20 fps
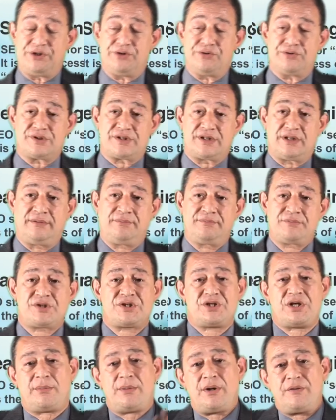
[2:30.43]
user.
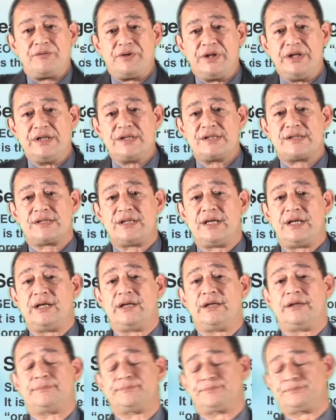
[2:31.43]
Some of these
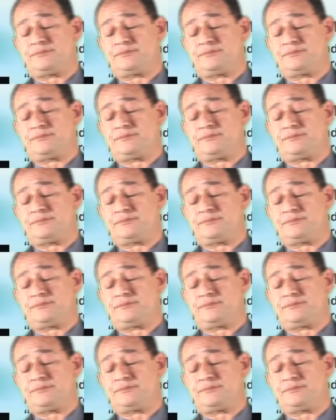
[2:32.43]
uh,